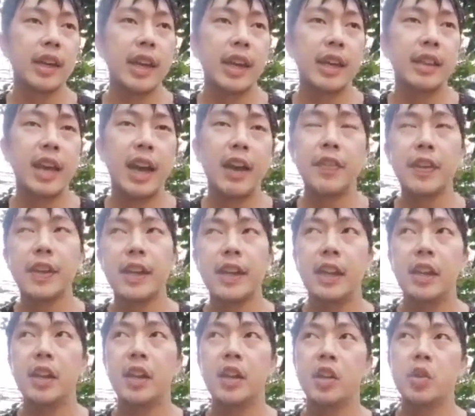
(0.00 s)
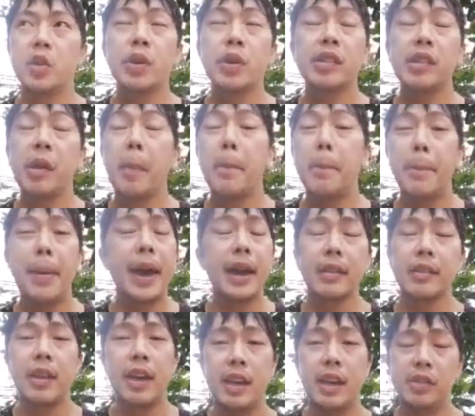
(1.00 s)
diving in, doing some back
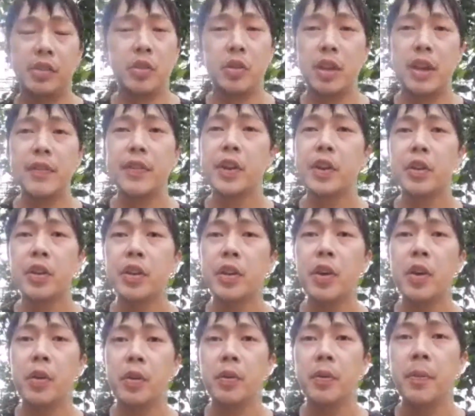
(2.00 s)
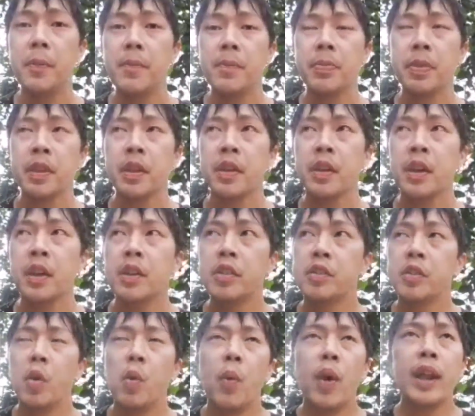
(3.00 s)
tests, you're never gonna know.
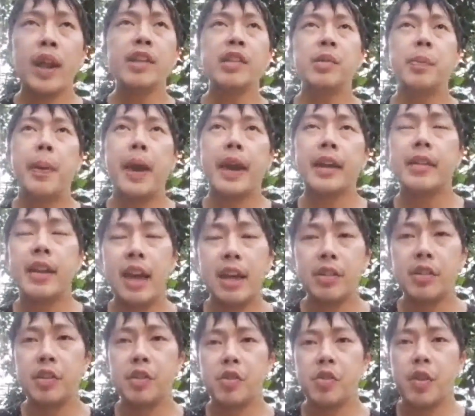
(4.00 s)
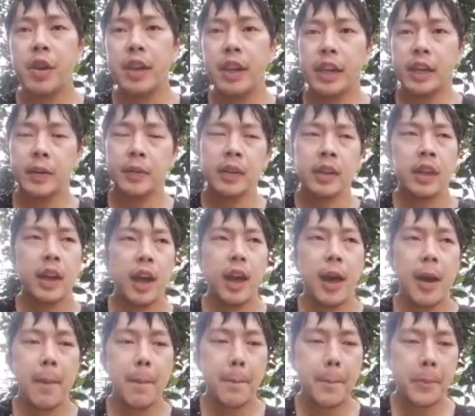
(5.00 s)
So what is back test in trading?
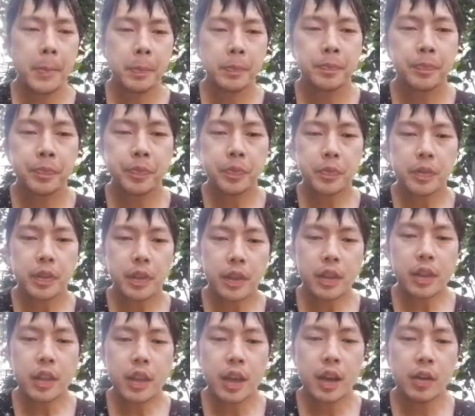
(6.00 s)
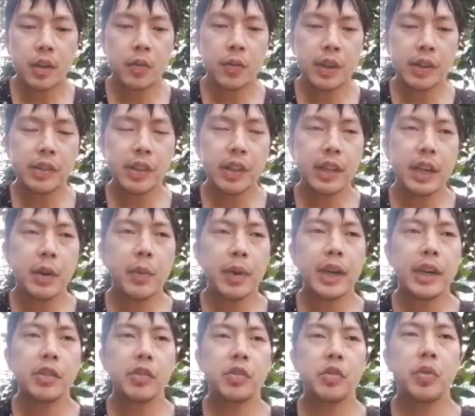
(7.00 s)
Um, Recently, when
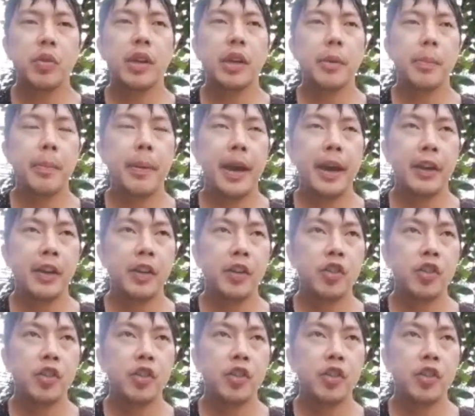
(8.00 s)
I was doing my